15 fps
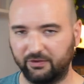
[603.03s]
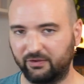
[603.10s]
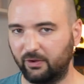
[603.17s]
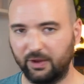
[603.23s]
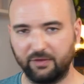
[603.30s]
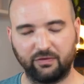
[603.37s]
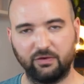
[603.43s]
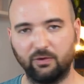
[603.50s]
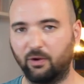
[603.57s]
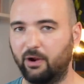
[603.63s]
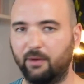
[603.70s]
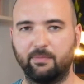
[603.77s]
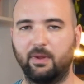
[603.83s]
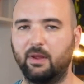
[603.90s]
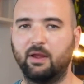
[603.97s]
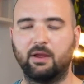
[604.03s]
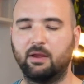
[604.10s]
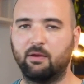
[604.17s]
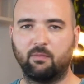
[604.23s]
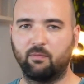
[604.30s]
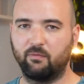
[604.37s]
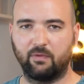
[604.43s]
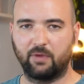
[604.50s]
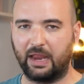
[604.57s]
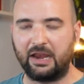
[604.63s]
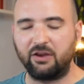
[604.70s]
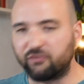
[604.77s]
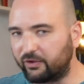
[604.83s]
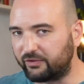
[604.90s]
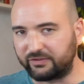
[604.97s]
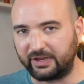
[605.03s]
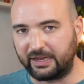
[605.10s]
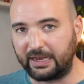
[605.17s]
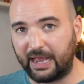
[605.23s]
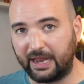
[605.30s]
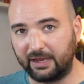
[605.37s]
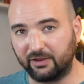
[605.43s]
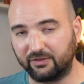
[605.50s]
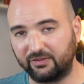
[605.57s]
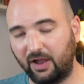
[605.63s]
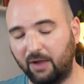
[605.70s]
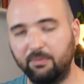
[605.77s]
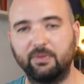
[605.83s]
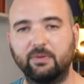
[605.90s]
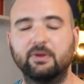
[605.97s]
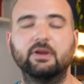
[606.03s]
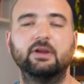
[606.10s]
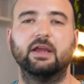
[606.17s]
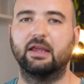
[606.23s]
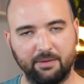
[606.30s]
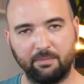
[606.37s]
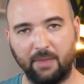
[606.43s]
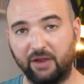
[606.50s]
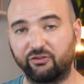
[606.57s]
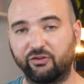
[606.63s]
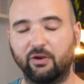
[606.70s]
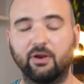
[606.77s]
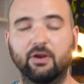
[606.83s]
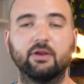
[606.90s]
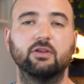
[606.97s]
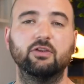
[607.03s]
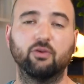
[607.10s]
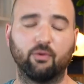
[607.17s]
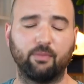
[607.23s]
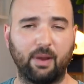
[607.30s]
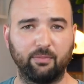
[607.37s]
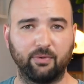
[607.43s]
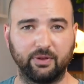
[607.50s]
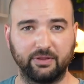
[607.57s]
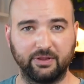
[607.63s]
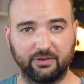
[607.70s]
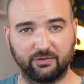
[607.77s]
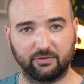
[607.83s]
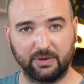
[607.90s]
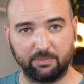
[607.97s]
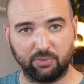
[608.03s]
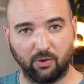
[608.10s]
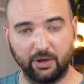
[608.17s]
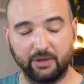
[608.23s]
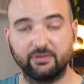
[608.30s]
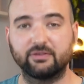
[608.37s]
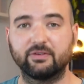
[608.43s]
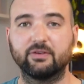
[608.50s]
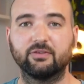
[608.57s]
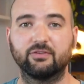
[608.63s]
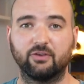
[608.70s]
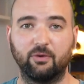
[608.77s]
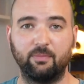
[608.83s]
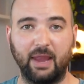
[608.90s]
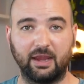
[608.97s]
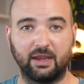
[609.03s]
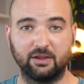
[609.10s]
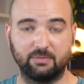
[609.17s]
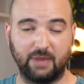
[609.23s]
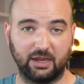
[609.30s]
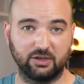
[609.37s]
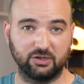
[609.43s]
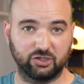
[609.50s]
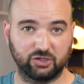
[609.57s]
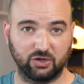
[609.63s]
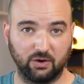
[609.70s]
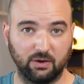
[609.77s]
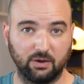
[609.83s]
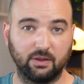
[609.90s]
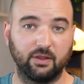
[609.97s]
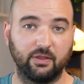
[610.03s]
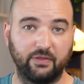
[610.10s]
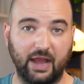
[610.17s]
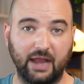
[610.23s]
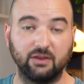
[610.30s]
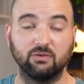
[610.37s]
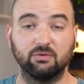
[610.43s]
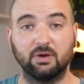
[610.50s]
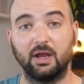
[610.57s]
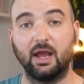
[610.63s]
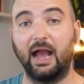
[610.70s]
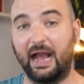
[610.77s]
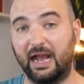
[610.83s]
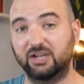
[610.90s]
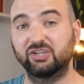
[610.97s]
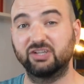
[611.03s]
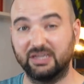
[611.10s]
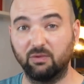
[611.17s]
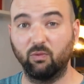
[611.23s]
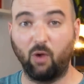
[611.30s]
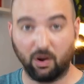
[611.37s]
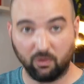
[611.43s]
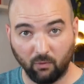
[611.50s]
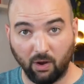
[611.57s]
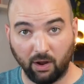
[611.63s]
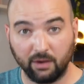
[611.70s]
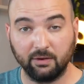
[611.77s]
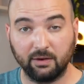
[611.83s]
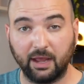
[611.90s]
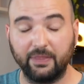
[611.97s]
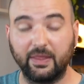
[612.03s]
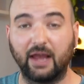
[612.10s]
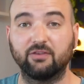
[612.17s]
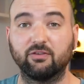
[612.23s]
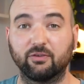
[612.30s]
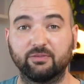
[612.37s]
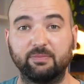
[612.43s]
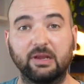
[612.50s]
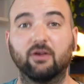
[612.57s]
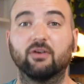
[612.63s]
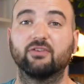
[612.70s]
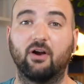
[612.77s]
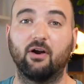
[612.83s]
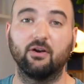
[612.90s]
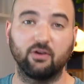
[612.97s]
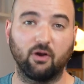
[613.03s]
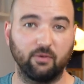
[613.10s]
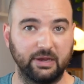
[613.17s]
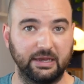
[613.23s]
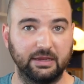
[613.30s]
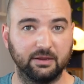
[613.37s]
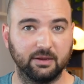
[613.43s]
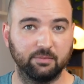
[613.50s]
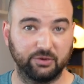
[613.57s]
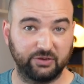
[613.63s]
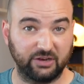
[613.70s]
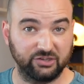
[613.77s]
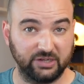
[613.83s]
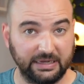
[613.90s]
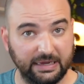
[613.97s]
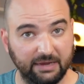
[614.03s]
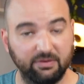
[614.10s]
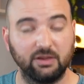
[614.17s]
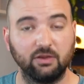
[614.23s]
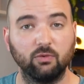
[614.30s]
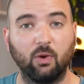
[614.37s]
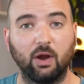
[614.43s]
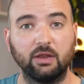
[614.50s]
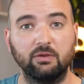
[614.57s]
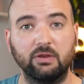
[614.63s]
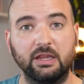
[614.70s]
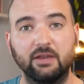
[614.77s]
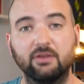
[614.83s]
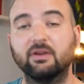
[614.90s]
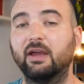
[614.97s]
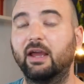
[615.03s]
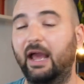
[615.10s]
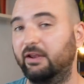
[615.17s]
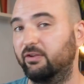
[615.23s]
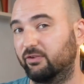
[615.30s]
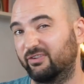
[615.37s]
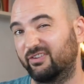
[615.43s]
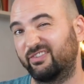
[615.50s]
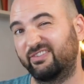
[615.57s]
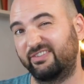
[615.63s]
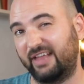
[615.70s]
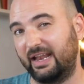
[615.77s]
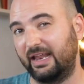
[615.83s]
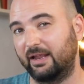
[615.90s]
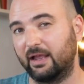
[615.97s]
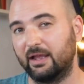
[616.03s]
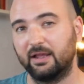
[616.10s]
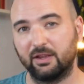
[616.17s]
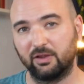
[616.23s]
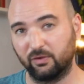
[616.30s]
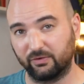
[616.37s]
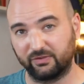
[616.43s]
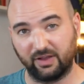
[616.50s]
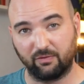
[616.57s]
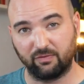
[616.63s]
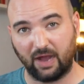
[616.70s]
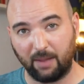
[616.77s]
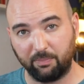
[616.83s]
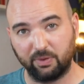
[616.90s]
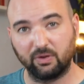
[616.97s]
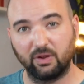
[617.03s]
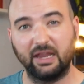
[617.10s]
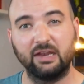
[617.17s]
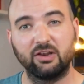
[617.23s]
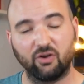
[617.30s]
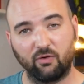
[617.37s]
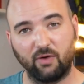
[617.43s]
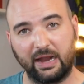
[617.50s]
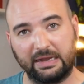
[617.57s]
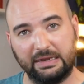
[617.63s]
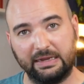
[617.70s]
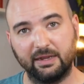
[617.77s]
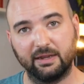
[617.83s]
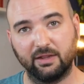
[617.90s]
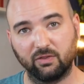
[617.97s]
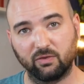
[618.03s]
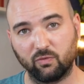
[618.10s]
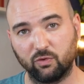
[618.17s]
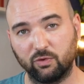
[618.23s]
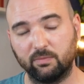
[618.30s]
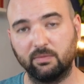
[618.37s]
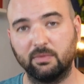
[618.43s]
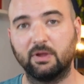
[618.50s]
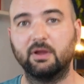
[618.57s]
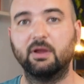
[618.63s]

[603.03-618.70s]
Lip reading: so if you're interested in getting a sub, make sure you're remembering these 3 points. So making sure that you actually want one and that your speakers aren't already potentially giving you what you need and you're just setting yourself up incorrectly in the room.